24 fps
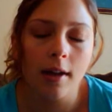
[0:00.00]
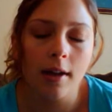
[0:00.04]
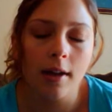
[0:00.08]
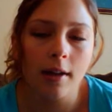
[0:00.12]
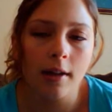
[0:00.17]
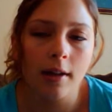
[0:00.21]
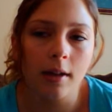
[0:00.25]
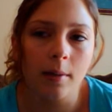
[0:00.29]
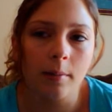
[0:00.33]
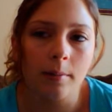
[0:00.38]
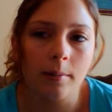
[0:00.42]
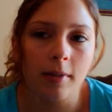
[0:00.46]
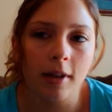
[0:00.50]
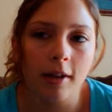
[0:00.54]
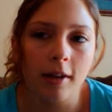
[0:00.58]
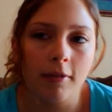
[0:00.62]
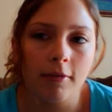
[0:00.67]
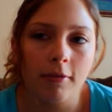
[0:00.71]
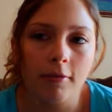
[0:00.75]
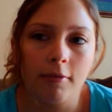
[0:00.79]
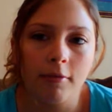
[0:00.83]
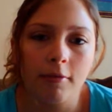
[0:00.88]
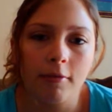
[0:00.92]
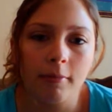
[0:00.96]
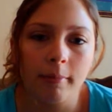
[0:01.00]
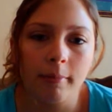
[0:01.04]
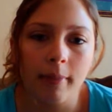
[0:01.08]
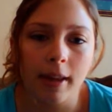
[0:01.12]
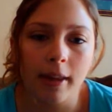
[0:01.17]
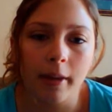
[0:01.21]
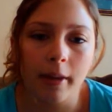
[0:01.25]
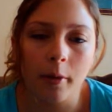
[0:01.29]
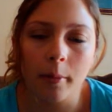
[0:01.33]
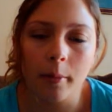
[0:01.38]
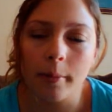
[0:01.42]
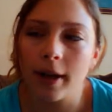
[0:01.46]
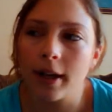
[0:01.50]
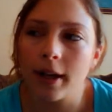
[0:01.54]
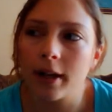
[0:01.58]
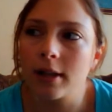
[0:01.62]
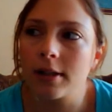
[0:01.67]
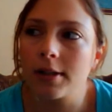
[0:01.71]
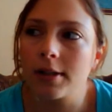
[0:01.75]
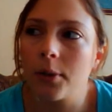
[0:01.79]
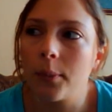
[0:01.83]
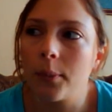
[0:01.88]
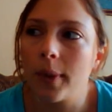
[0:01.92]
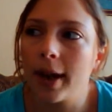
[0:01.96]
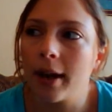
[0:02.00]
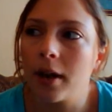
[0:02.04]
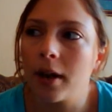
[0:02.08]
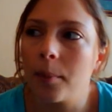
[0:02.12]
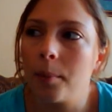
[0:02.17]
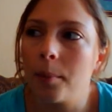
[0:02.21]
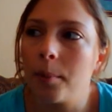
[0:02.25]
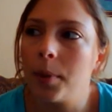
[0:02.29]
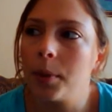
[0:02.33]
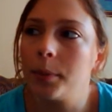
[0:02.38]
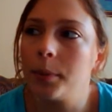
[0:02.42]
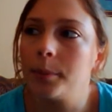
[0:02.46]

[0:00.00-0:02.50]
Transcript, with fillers: um, if my little man doesn't wake up